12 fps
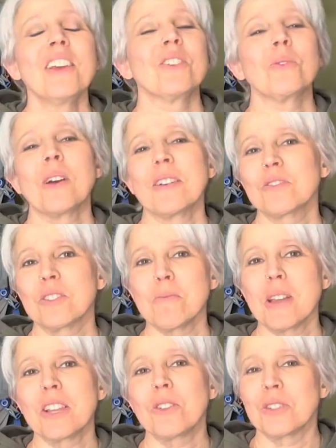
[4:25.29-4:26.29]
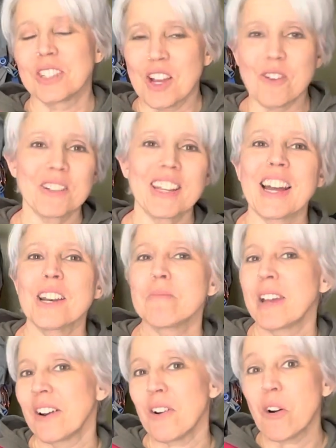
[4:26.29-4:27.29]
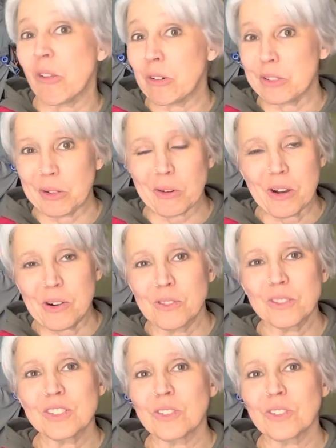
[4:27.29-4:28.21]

you have to make yourself get out of bed all on your own.